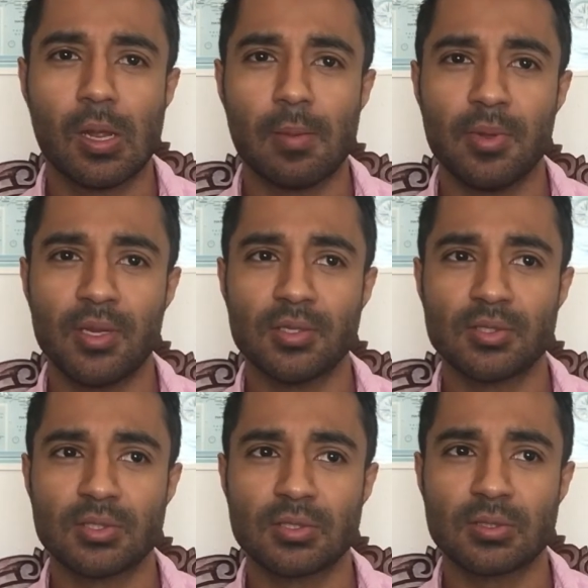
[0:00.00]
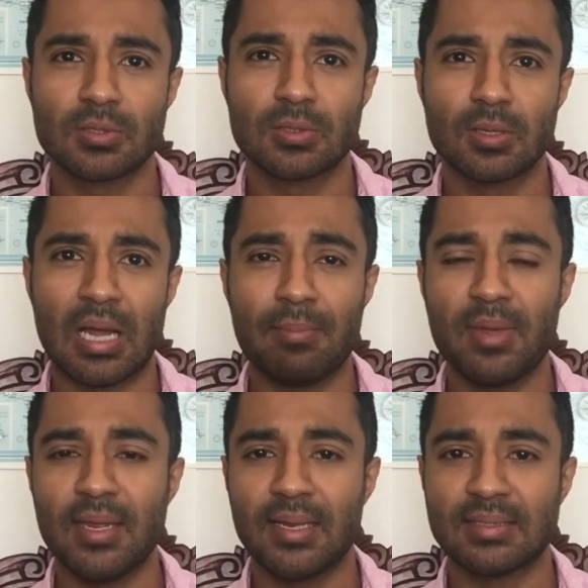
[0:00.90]
Because I
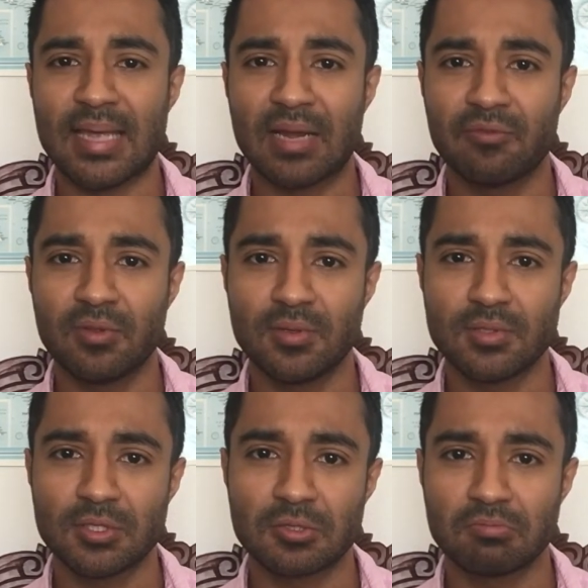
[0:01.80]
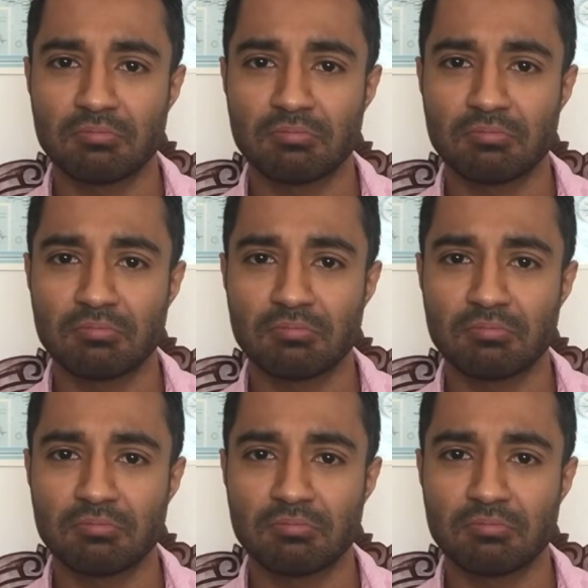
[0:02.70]
may get attacked for this,